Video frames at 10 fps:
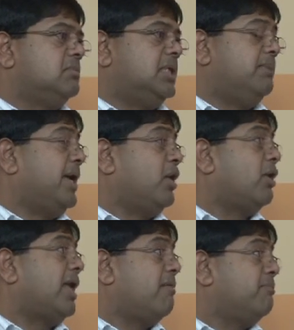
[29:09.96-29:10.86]
he may
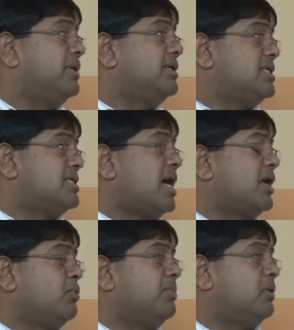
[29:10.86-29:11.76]
not have built his
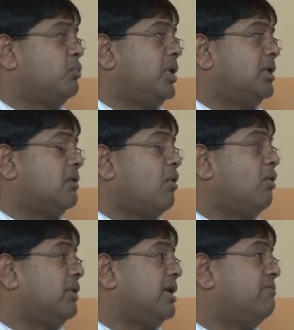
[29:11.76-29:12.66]
argument with
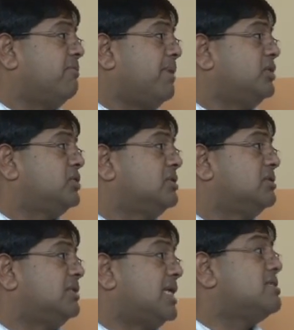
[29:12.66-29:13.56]
all the
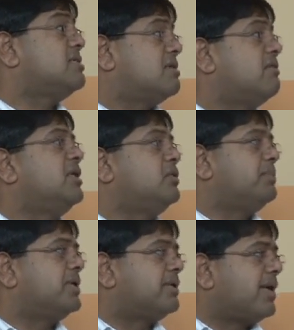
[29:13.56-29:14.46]
information necessary to
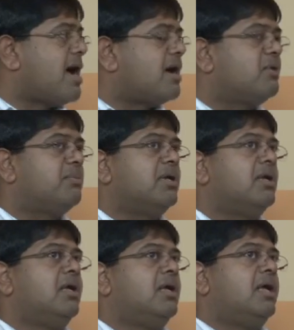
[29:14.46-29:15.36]
build the argument.
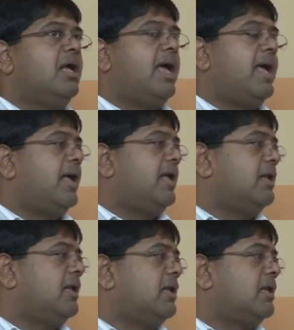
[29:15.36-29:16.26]

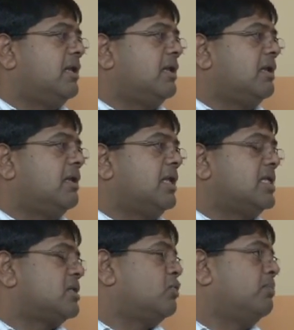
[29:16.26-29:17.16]
And
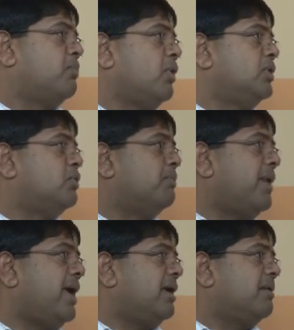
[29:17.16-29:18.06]
that's a good point to
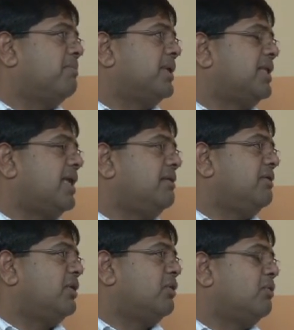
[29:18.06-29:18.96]
make, but
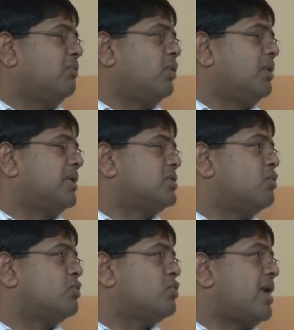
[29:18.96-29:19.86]
then, one
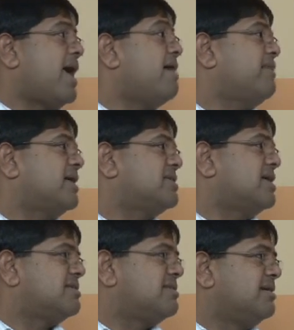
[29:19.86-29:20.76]
must also have
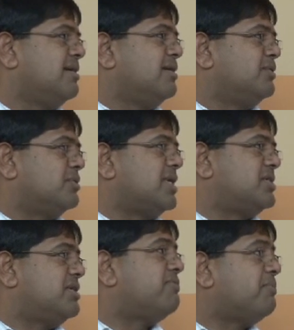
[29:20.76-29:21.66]
access to
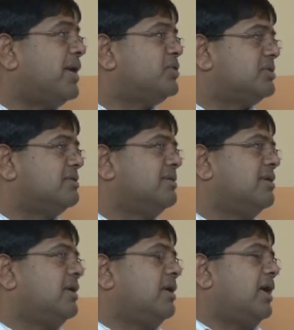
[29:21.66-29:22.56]
such information.
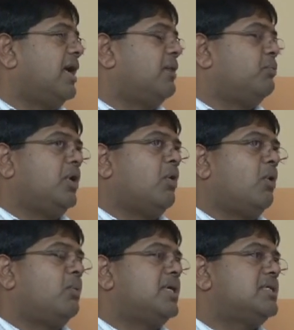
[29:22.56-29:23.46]
And we
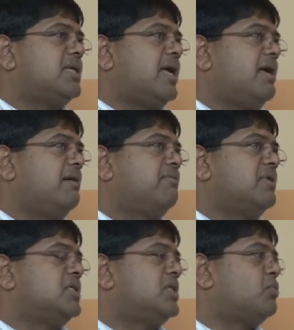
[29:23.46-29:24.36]
always have
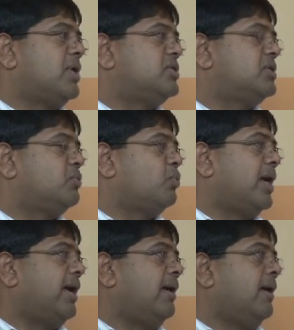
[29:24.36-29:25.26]
a situation
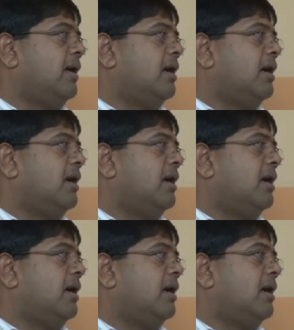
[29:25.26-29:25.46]
where